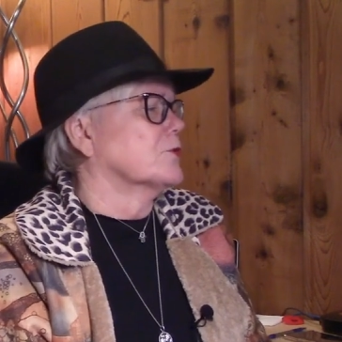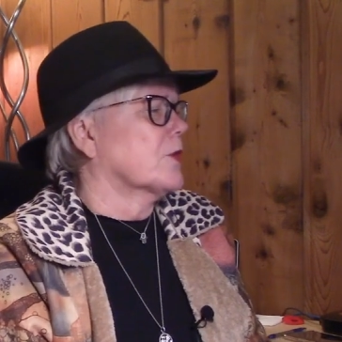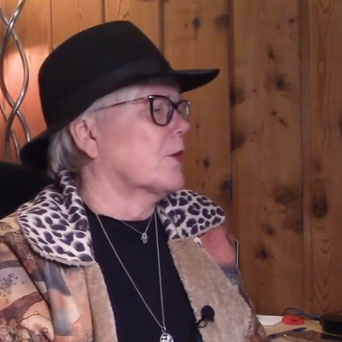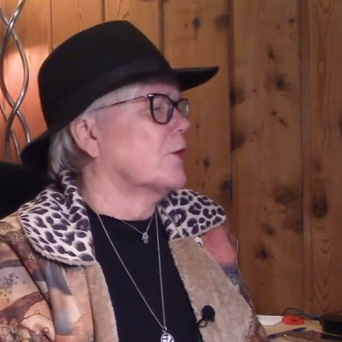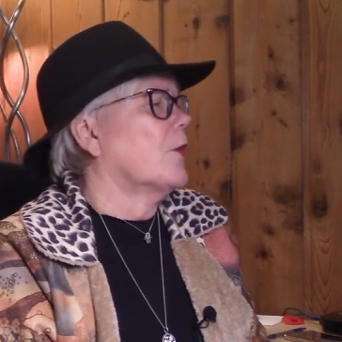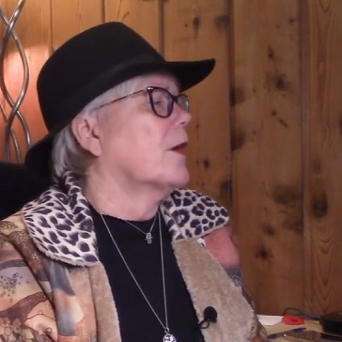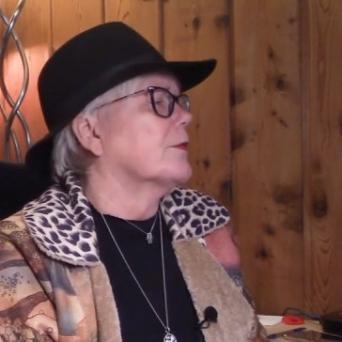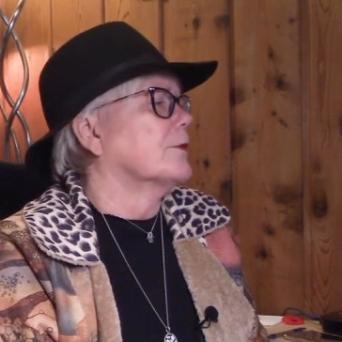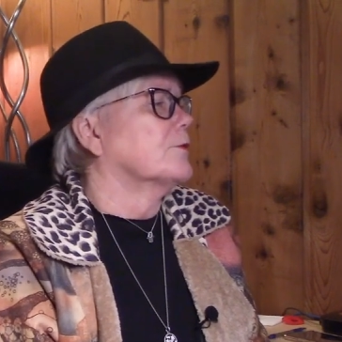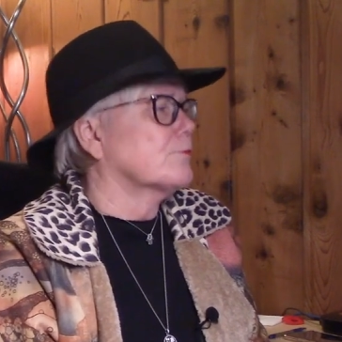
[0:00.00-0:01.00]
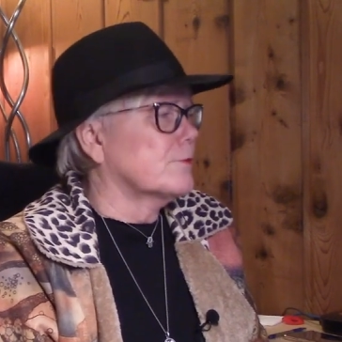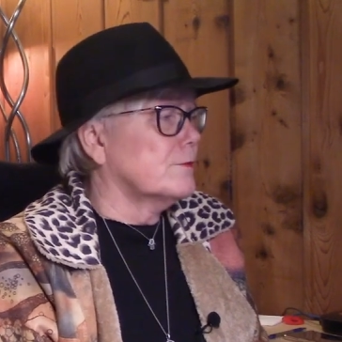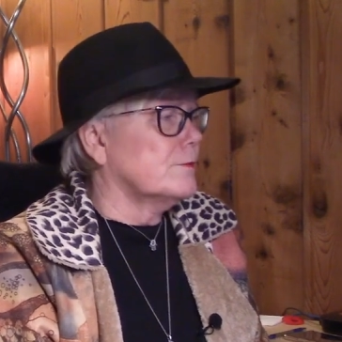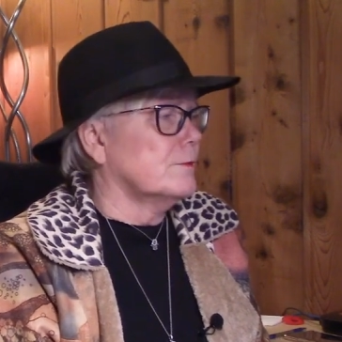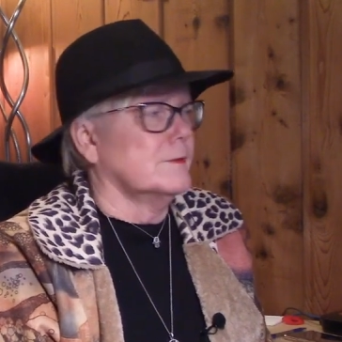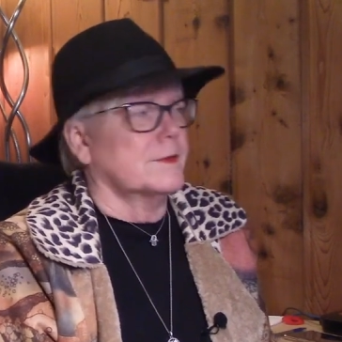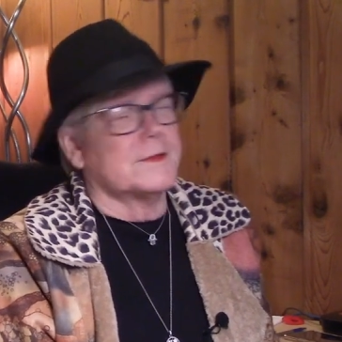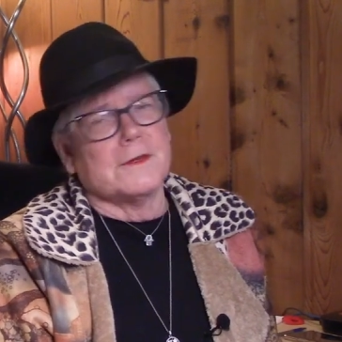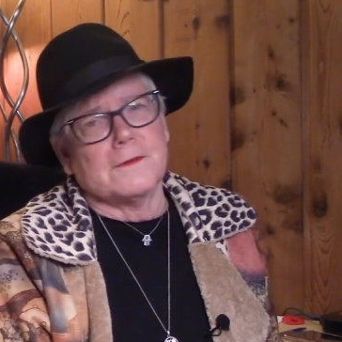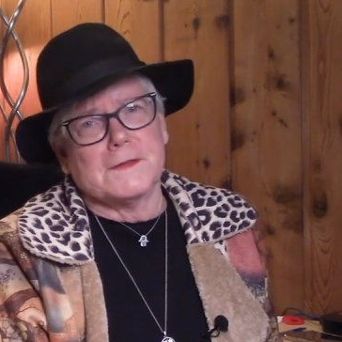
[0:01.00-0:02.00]
are not the true
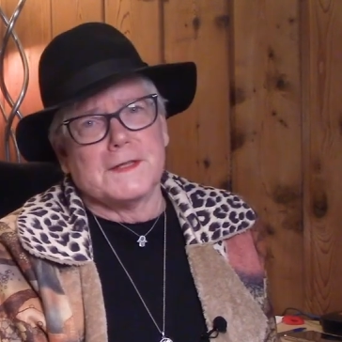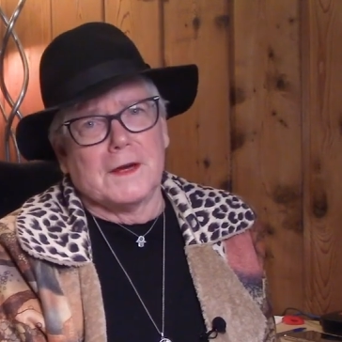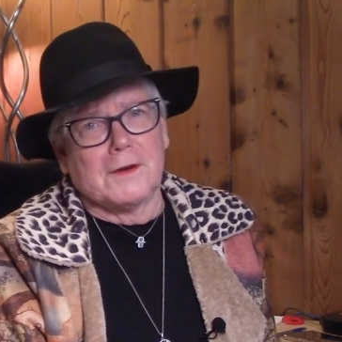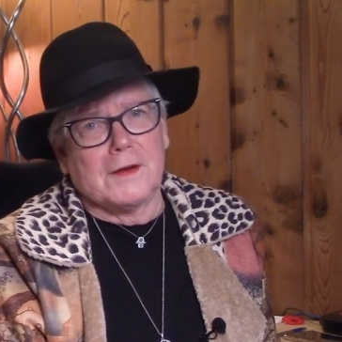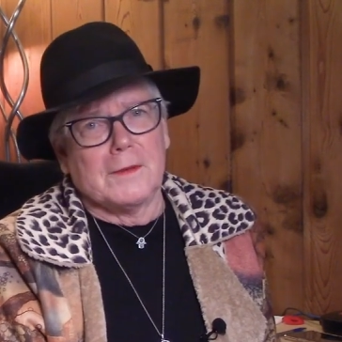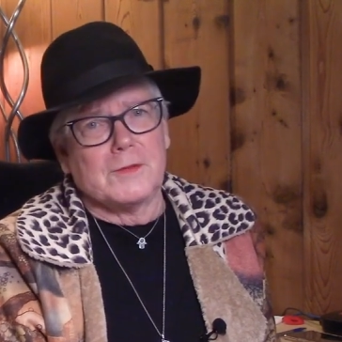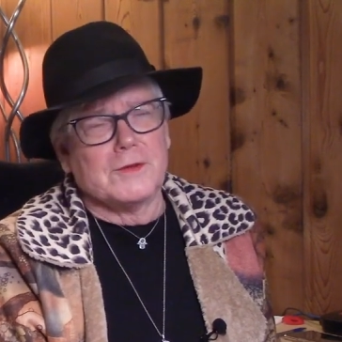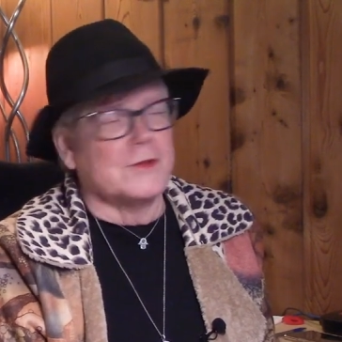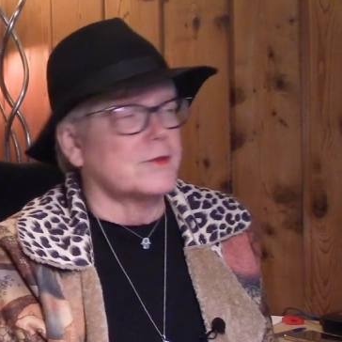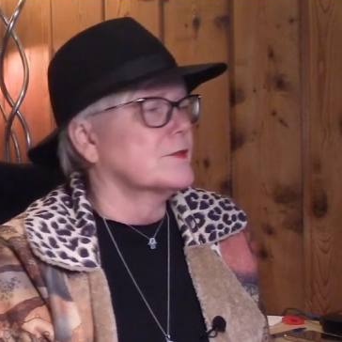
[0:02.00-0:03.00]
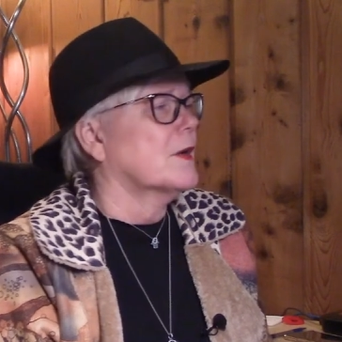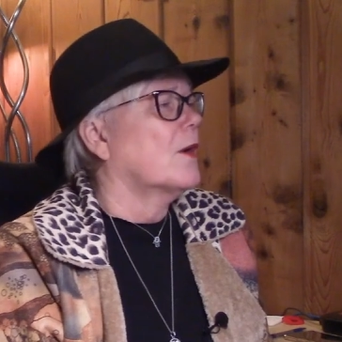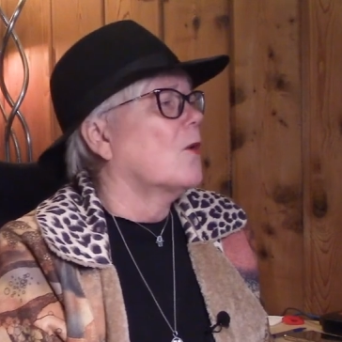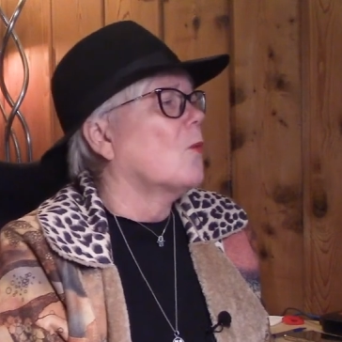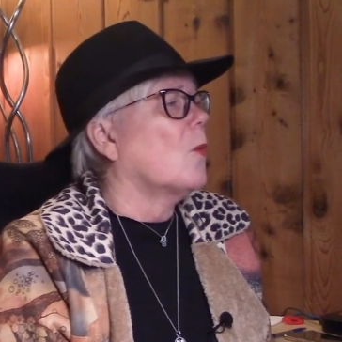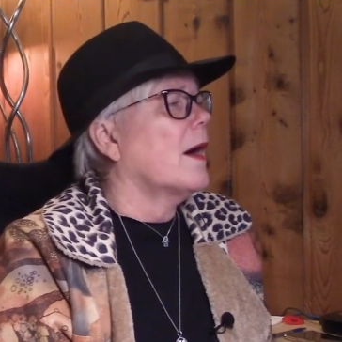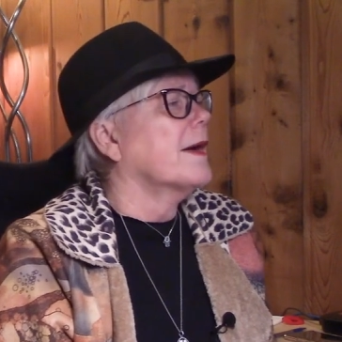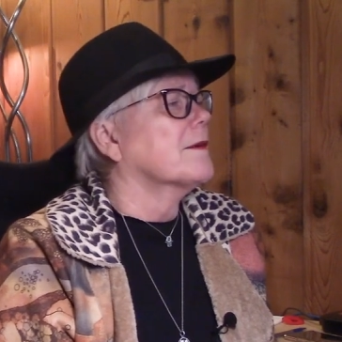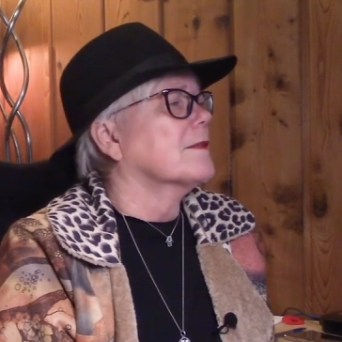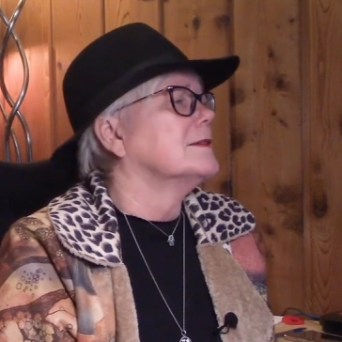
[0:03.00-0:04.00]
surface air temperatures,
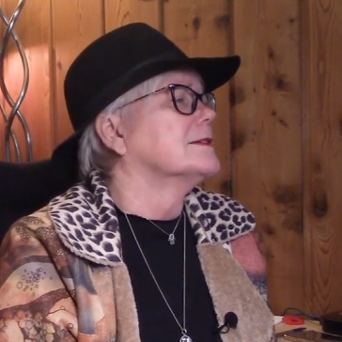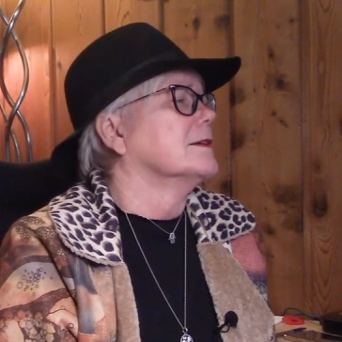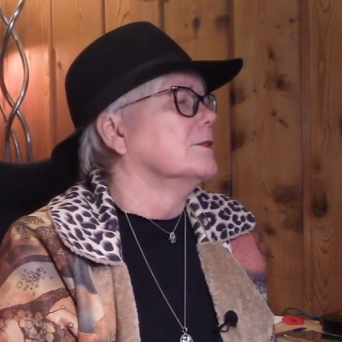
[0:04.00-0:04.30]
why are they still